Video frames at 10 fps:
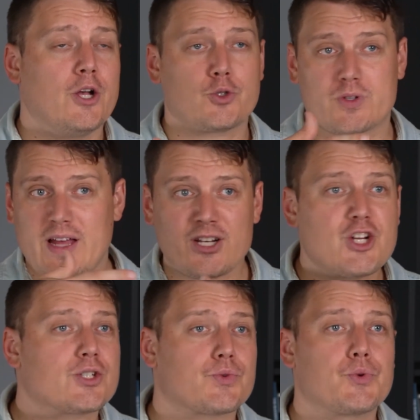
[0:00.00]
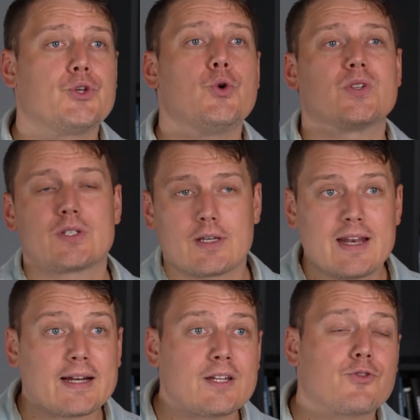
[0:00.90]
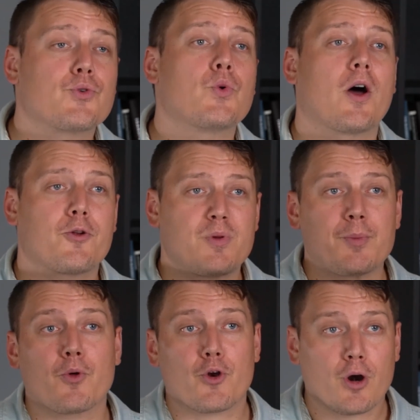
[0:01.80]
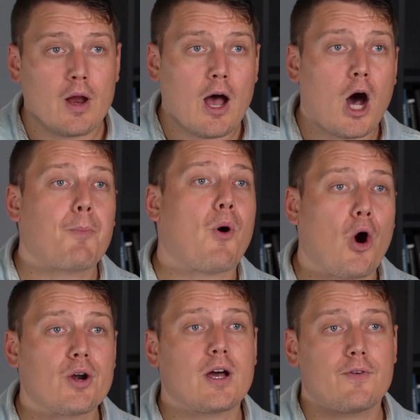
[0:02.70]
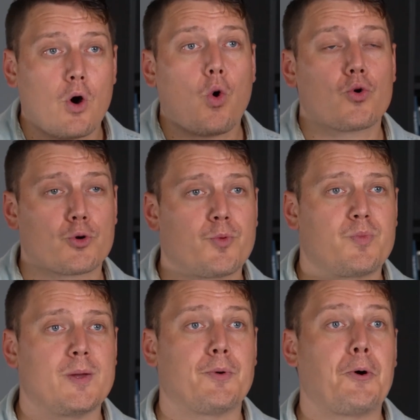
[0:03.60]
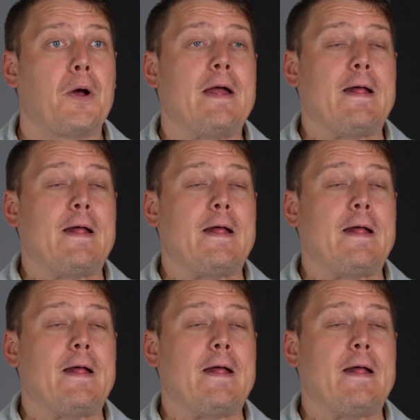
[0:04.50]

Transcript: So it's not just through you, it's connected through other people that are a part of a whole group of people.